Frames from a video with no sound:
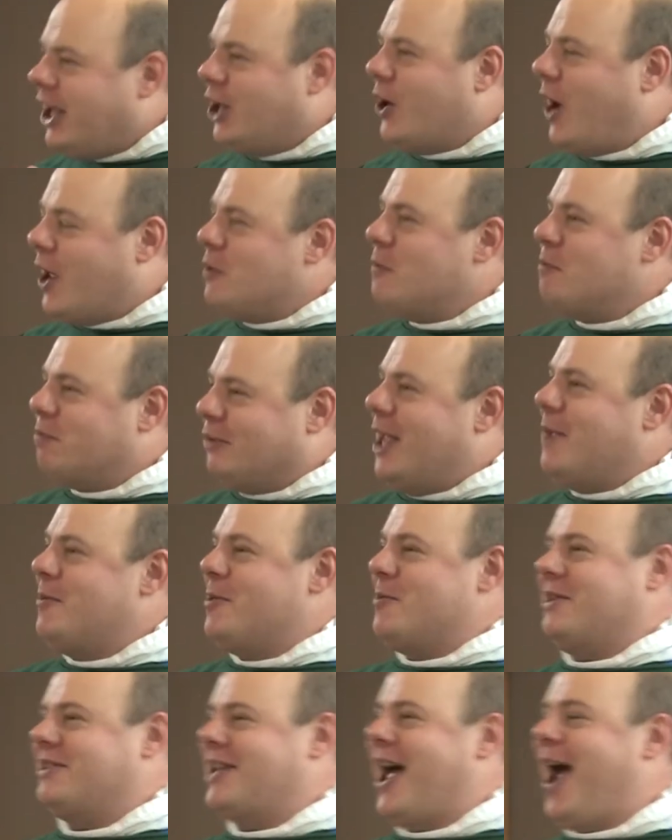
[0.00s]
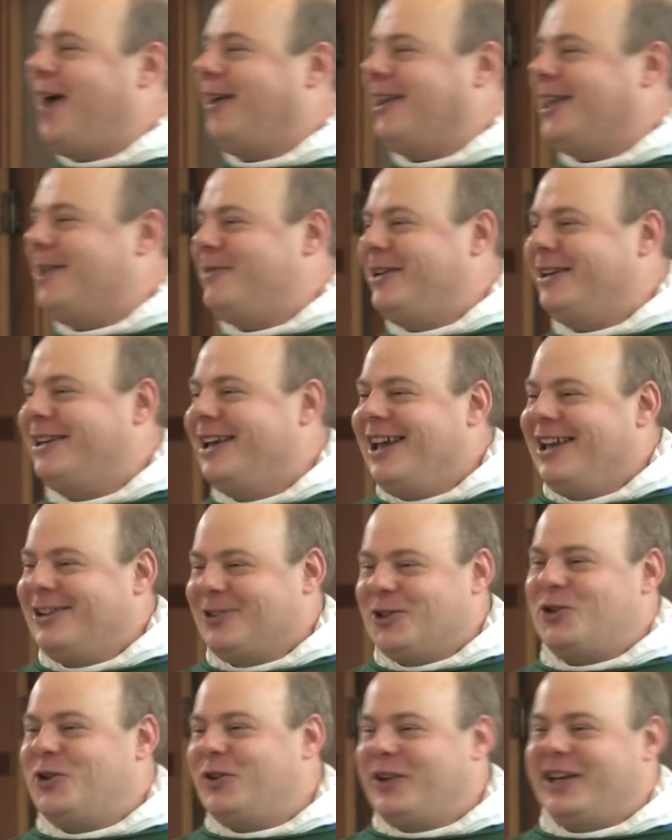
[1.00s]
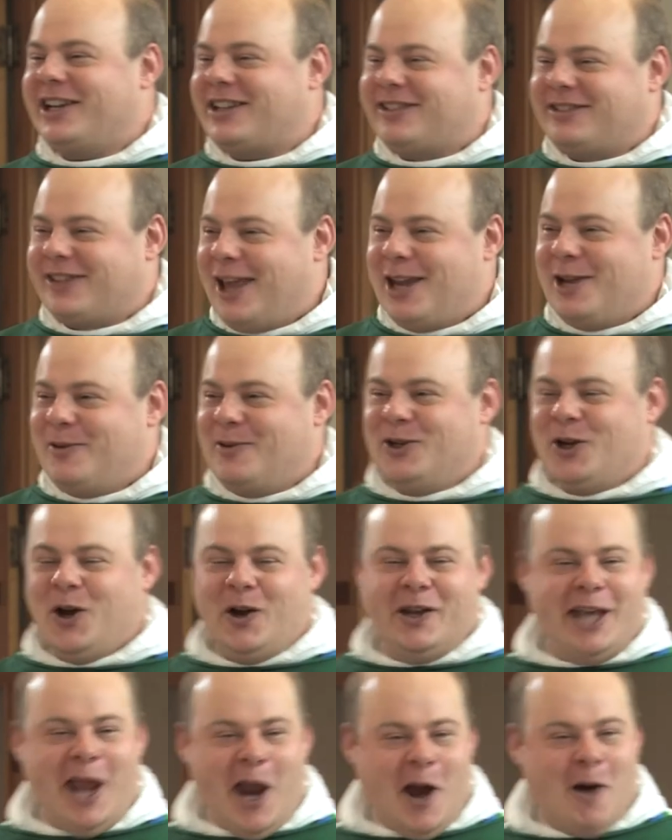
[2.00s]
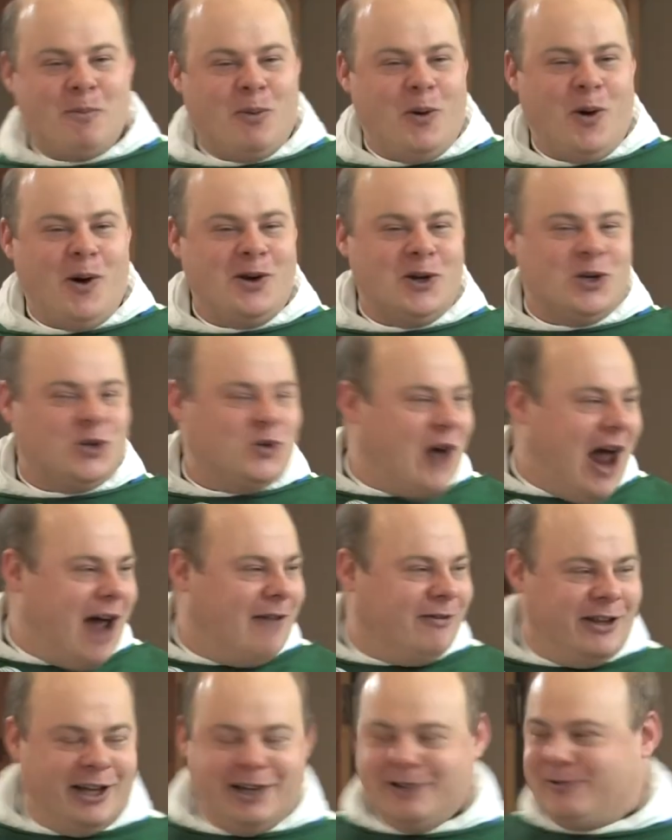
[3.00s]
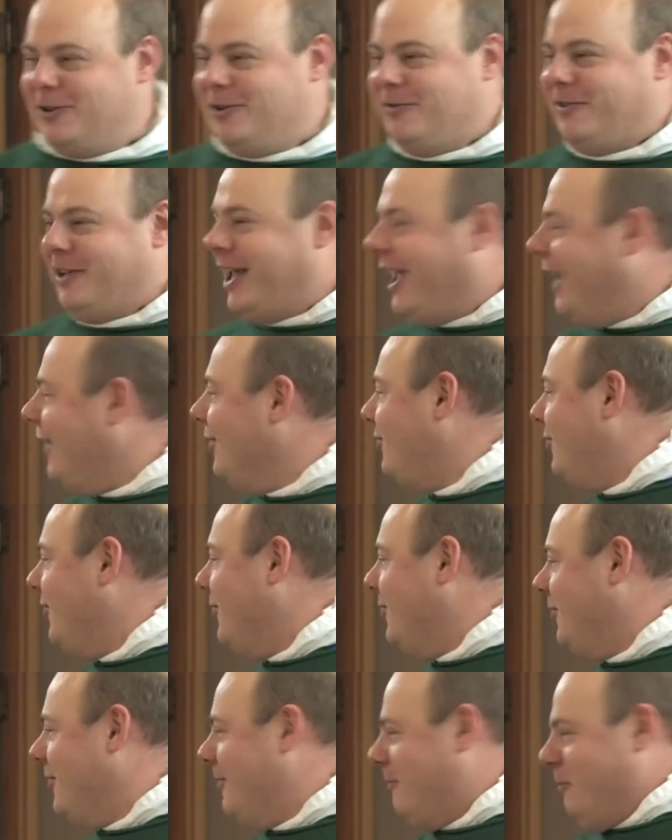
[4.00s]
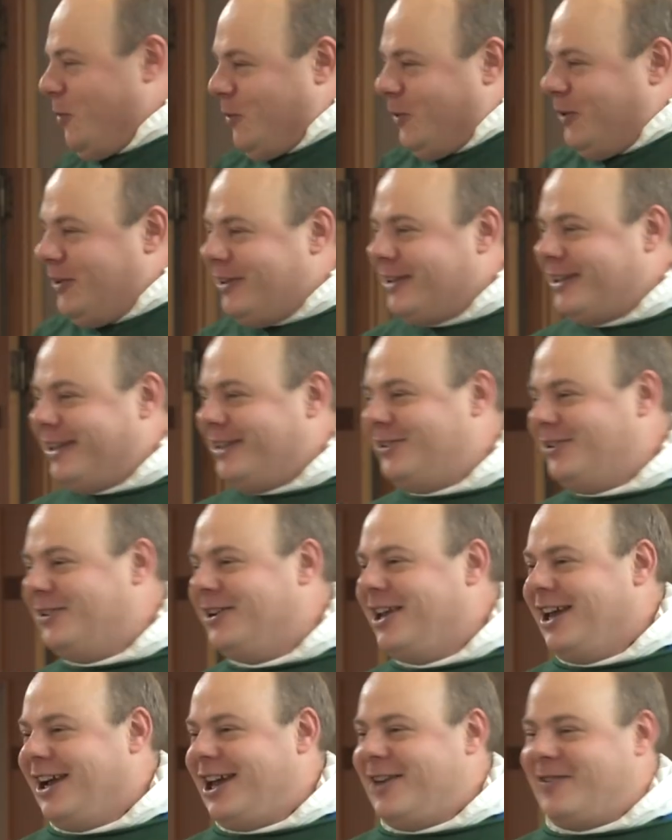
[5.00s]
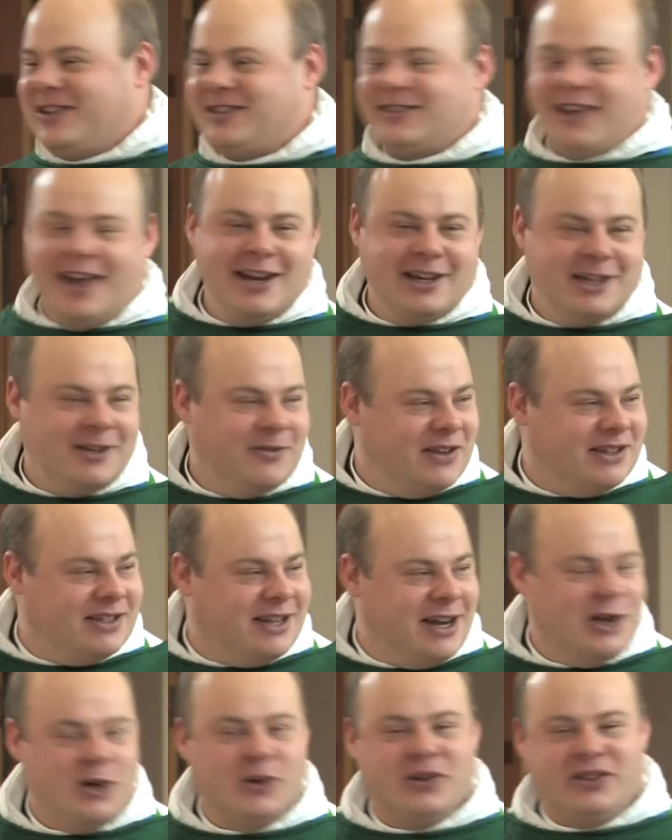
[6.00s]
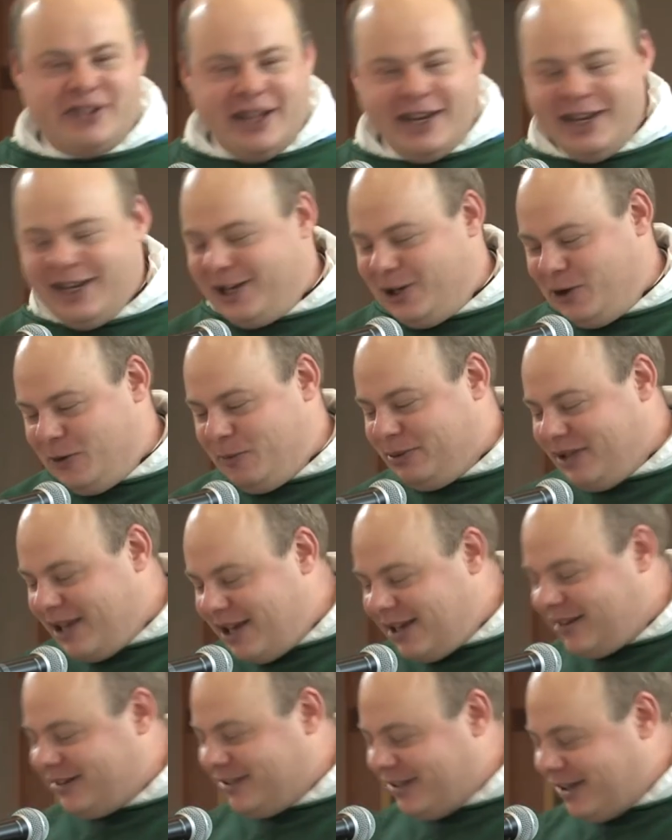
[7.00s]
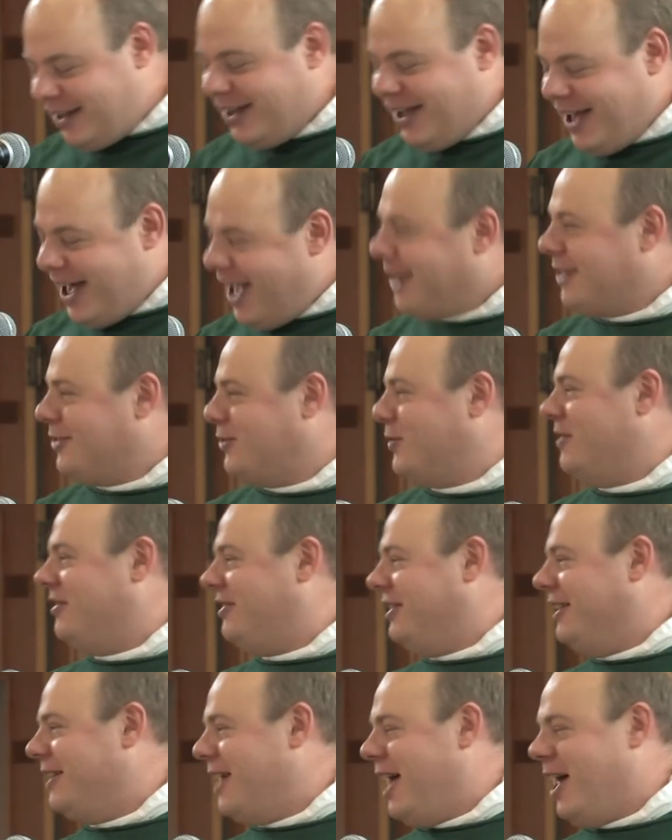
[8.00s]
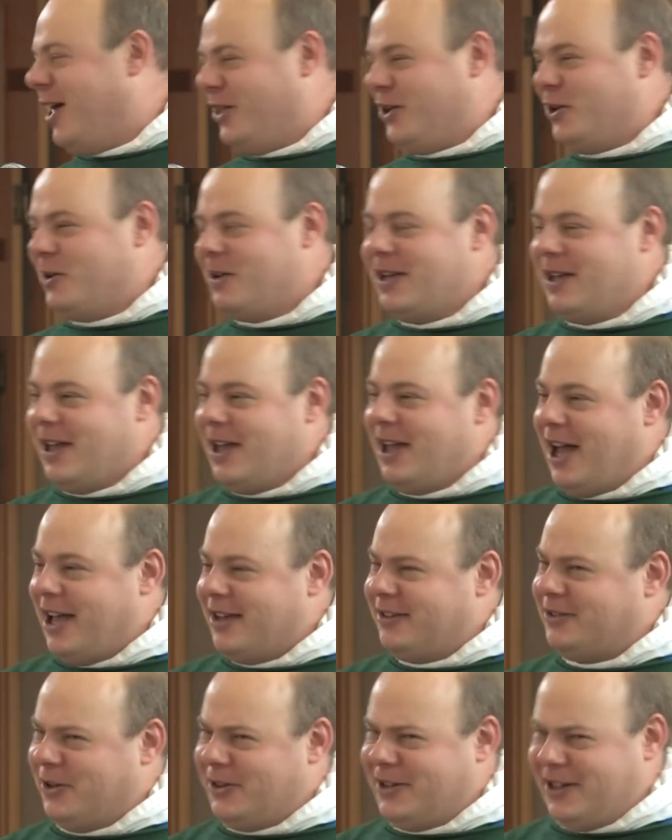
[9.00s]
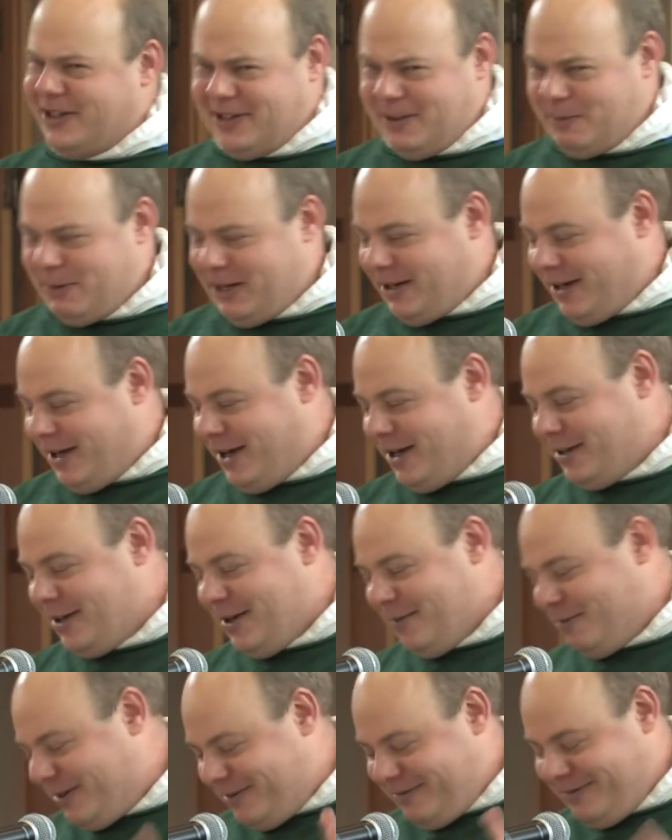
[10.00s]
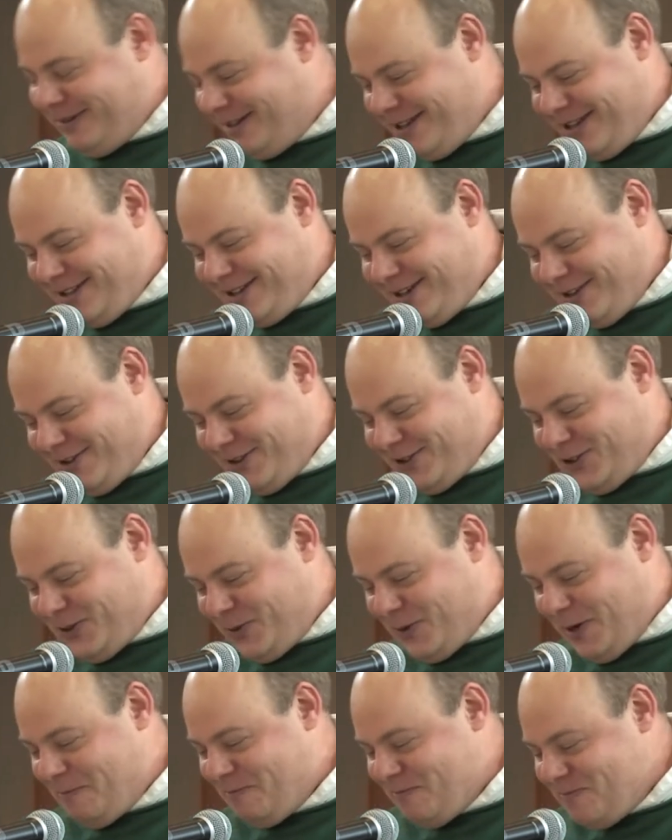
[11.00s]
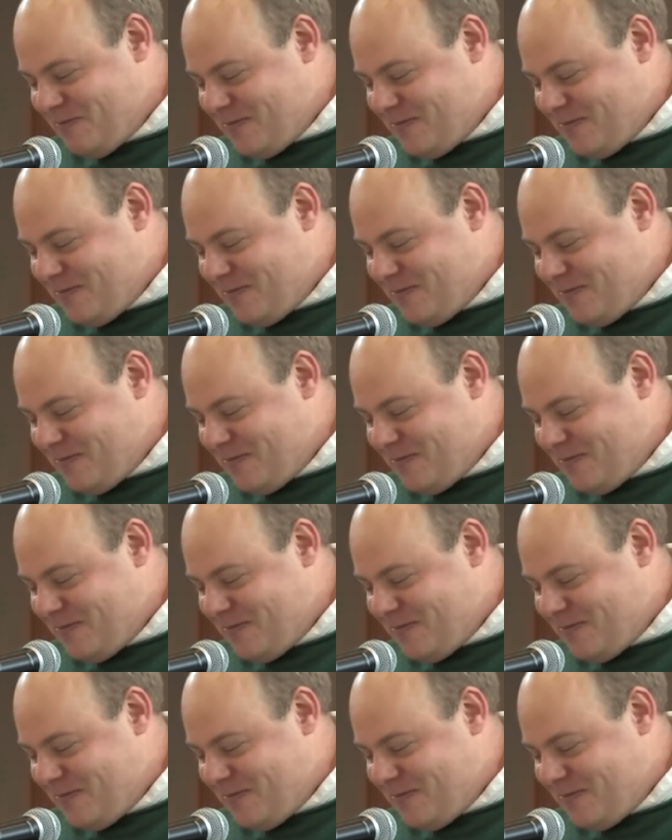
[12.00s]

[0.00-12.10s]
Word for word: you know, I don't blame them entirely. I mean, don't you get excited when you go to the airport and you're traveling for a vacation or even work and you're kind of excited to visit a new city, a new place? Uh, I can sort of see that, although I still think it's a bit odd, but that's another story.